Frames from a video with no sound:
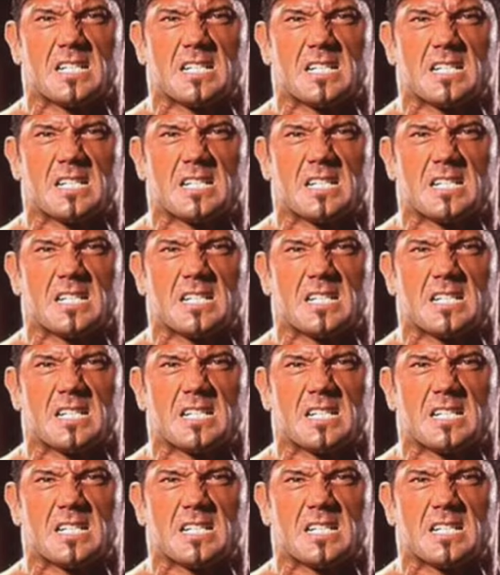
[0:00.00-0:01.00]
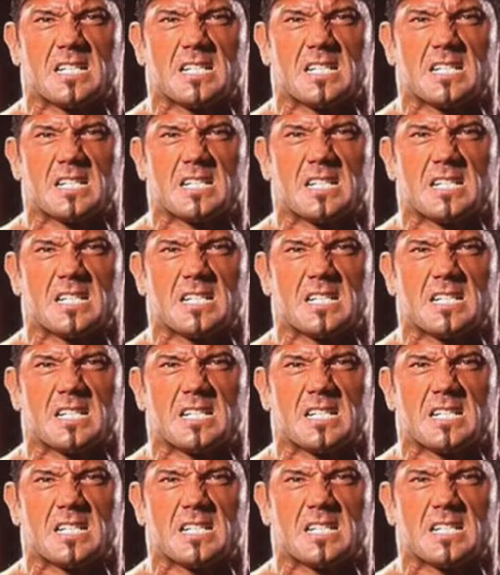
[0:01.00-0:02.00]

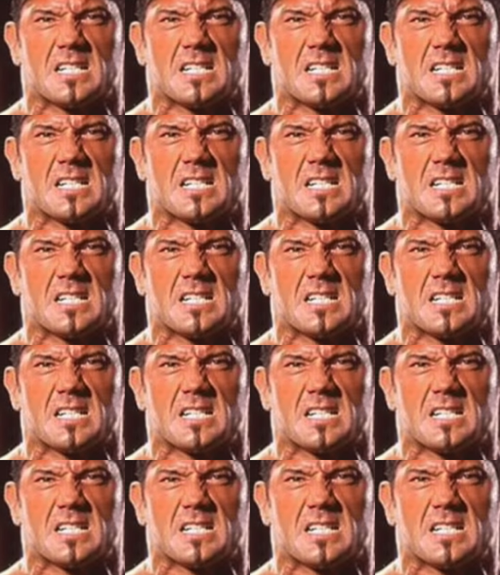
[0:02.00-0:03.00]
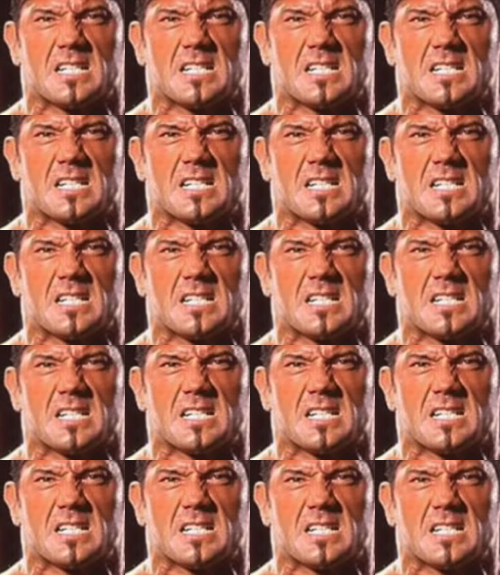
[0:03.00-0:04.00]

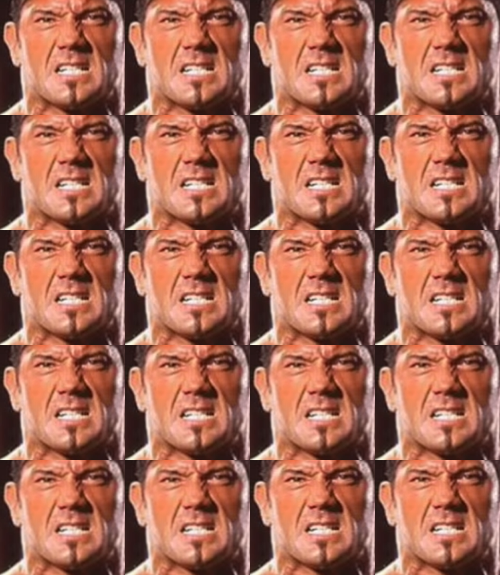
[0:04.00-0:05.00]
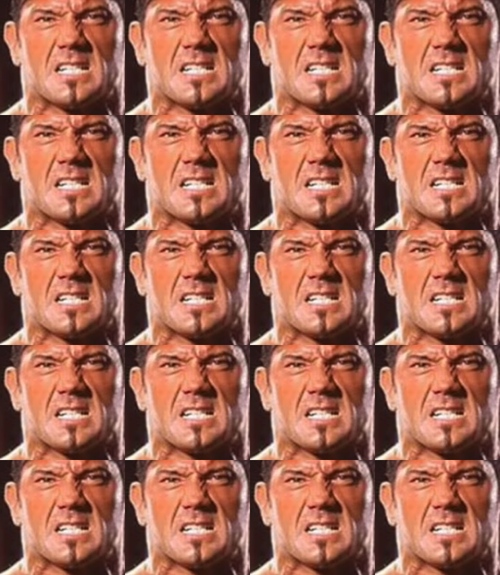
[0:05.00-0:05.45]
(not speaking)